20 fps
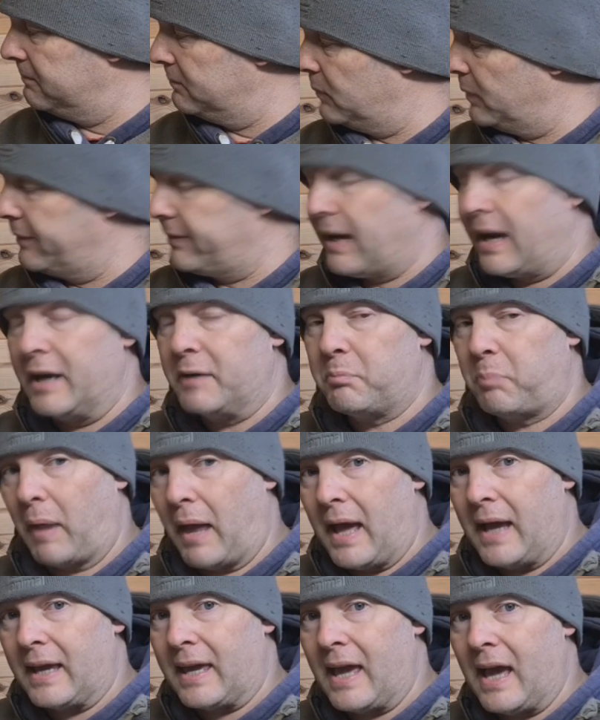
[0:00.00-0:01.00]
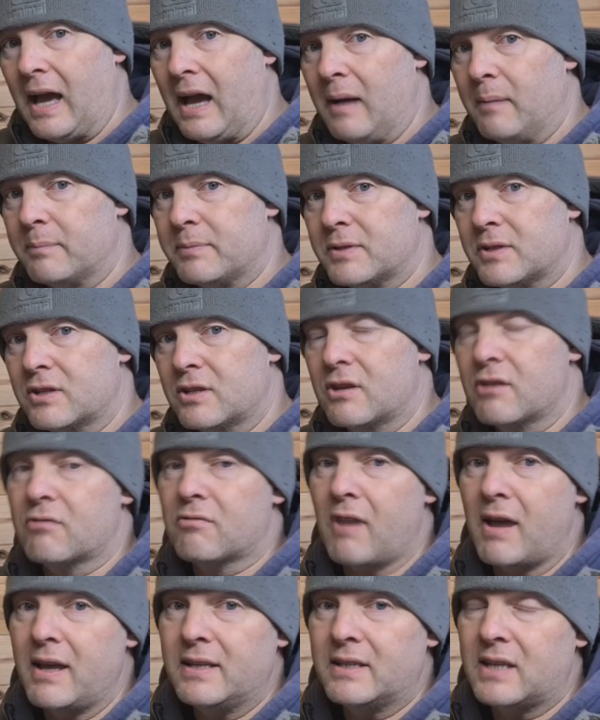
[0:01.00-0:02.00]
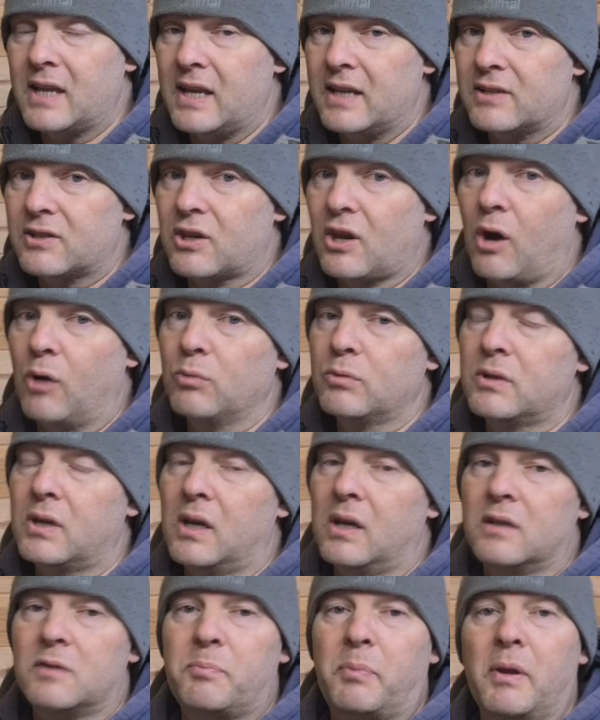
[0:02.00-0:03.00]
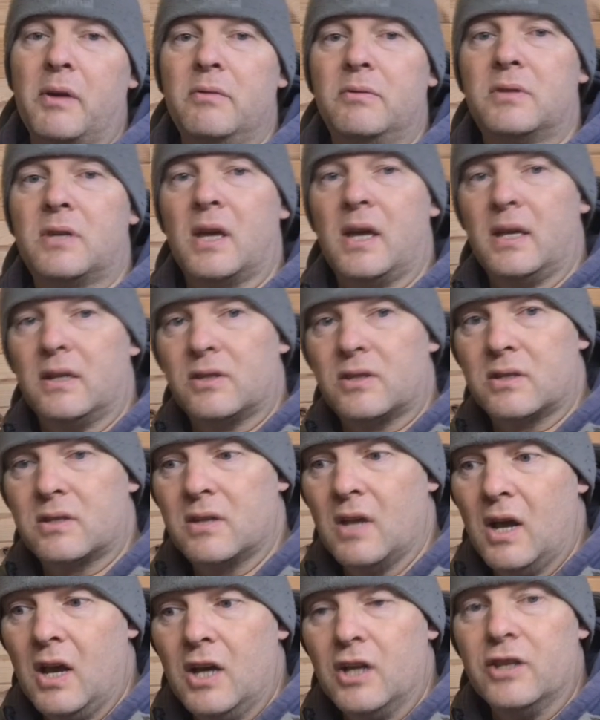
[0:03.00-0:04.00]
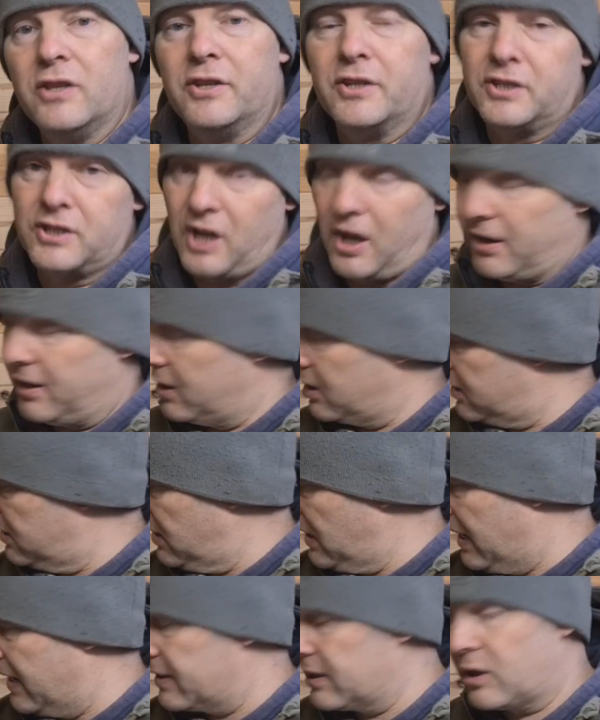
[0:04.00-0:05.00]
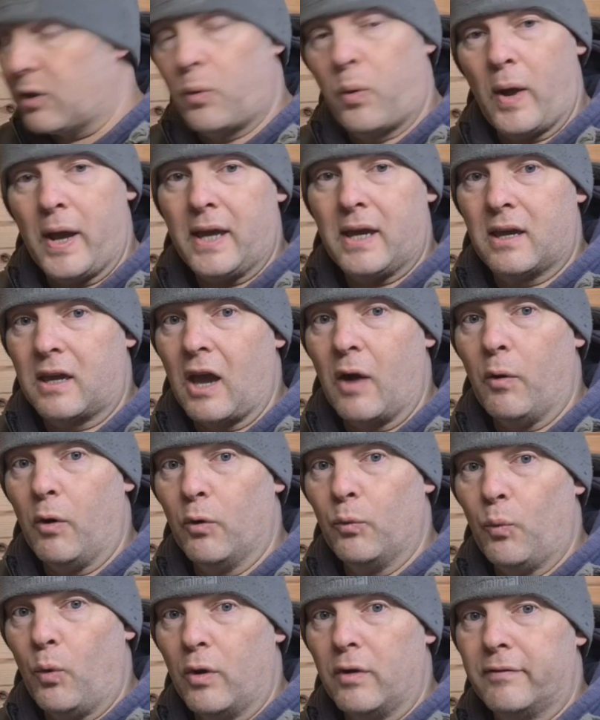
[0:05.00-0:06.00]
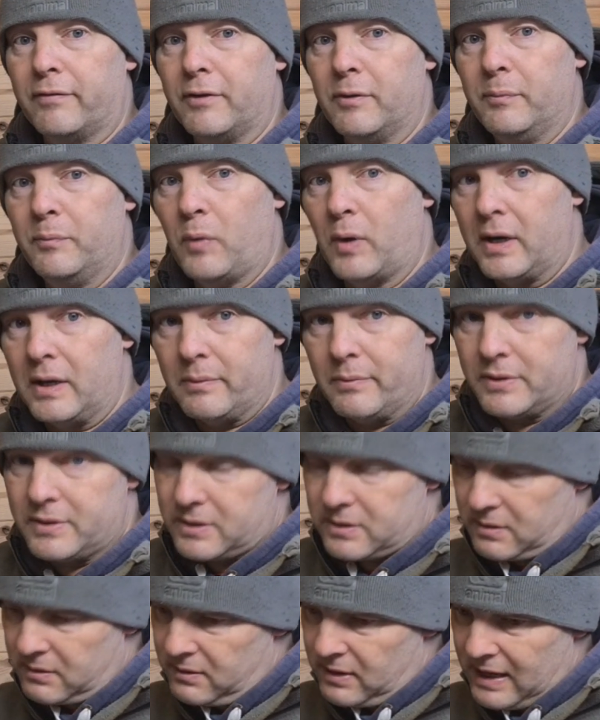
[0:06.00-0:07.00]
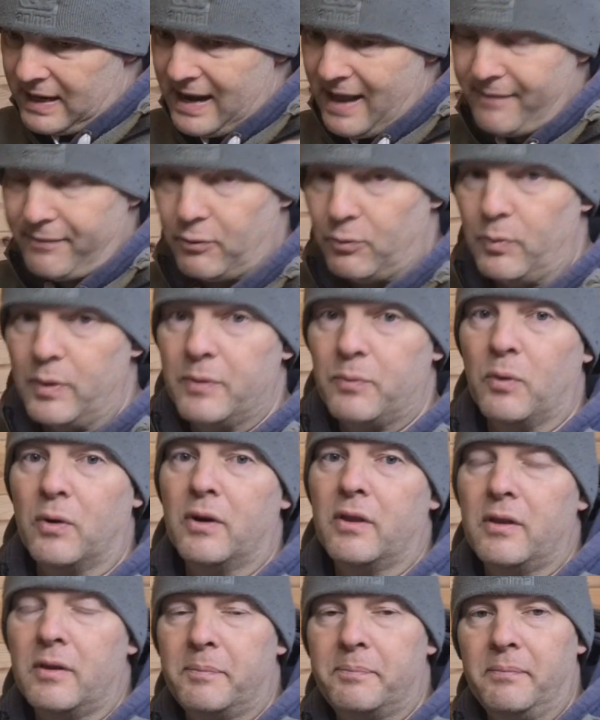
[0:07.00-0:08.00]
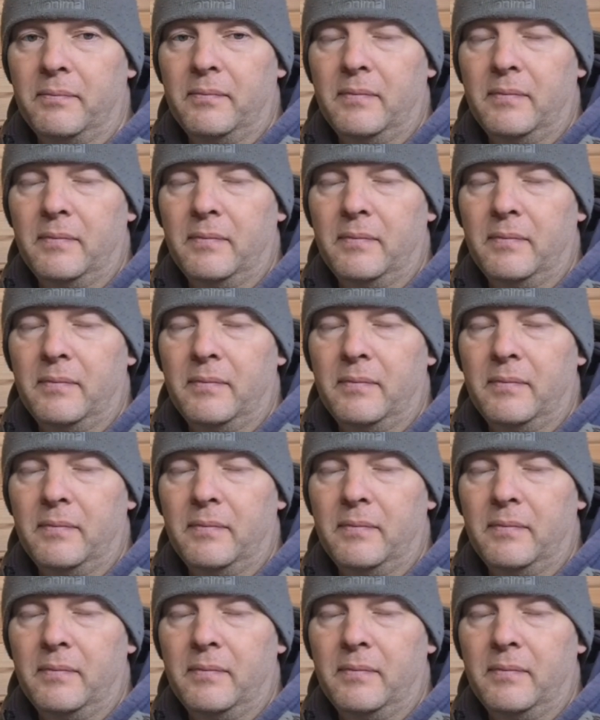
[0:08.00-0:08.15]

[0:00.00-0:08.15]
We've had black caps, great tits, cold tits, blue tits. The Dunnock had a quick go on one of them when it was level with one of the